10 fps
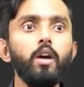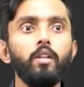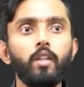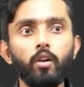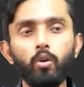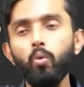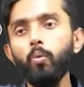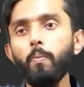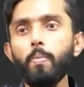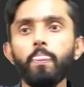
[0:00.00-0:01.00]
Then 2,
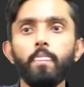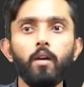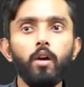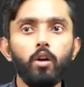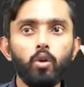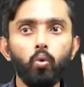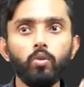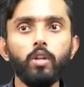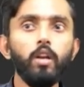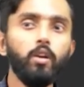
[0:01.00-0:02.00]
2,
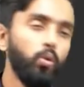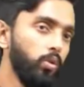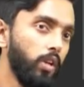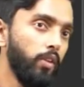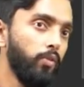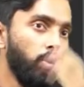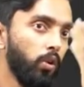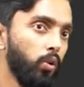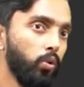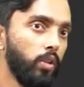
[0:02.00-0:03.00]
3, 2, 3, 4,
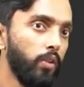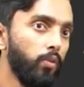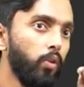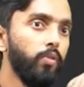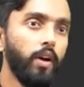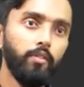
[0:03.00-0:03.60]
2, 3, 4, 5.